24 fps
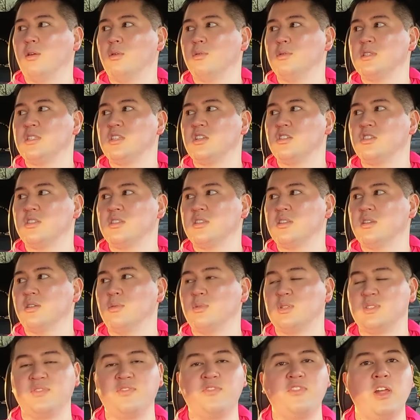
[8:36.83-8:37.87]
It
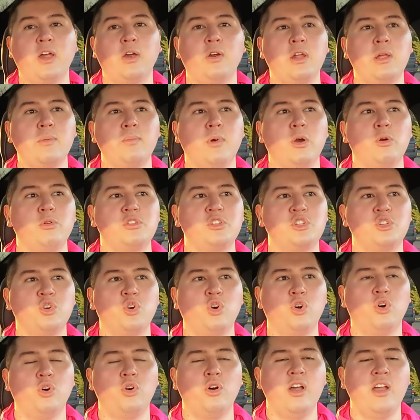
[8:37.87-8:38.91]
was very
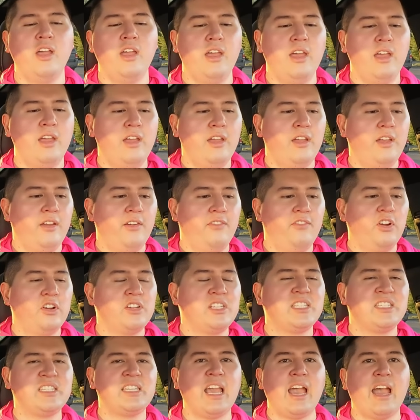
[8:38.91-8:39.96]
emotional, very
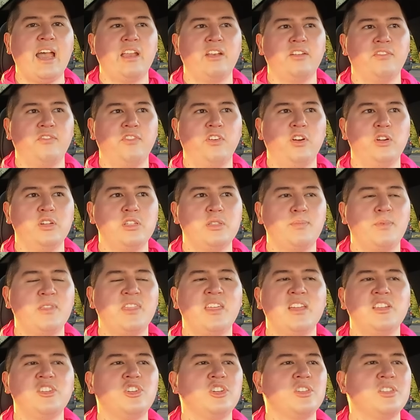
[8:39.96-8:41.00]
sad at first, but
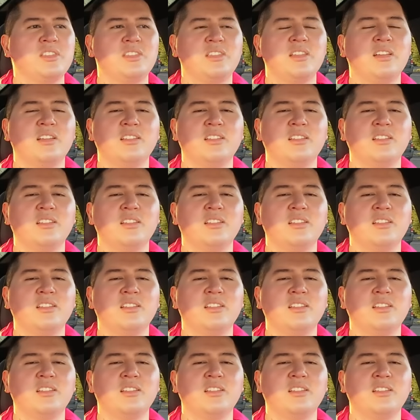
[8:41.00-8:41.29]
then just